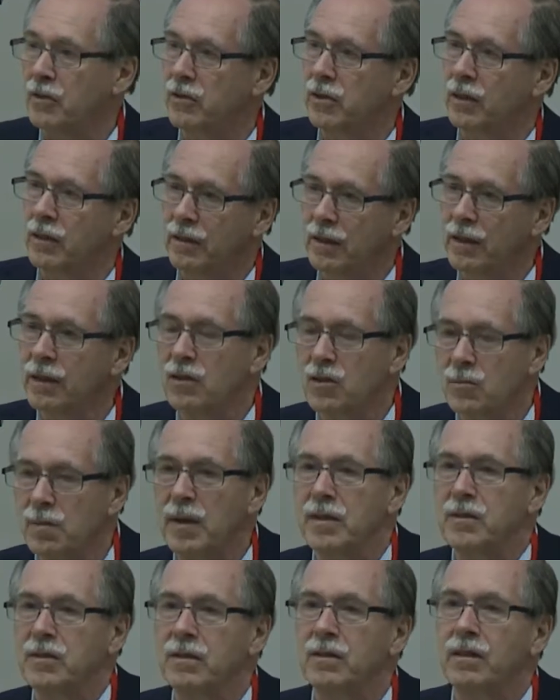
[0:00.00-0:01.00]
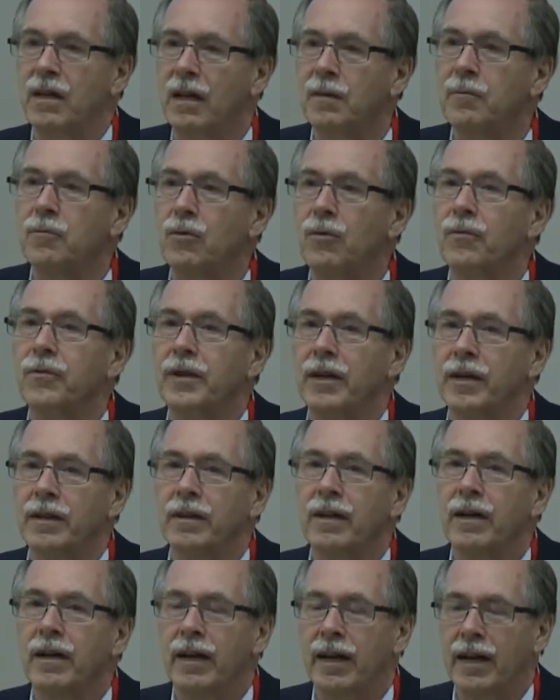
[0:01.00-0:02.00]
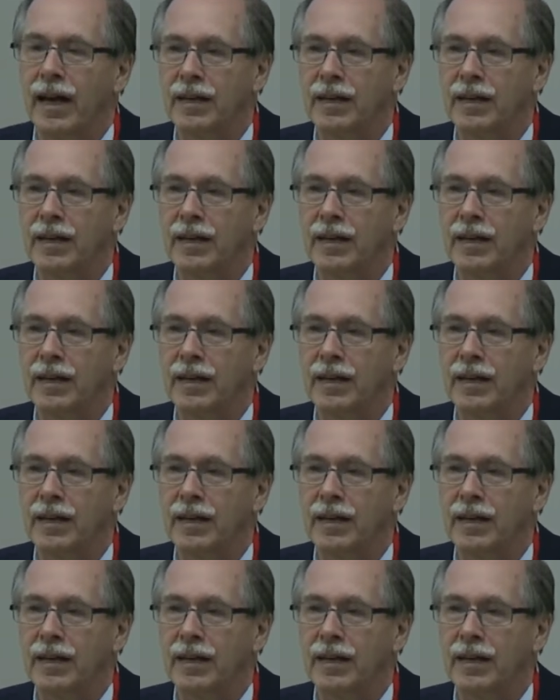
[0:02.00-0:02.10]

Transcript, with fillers: the idea that space and time contain an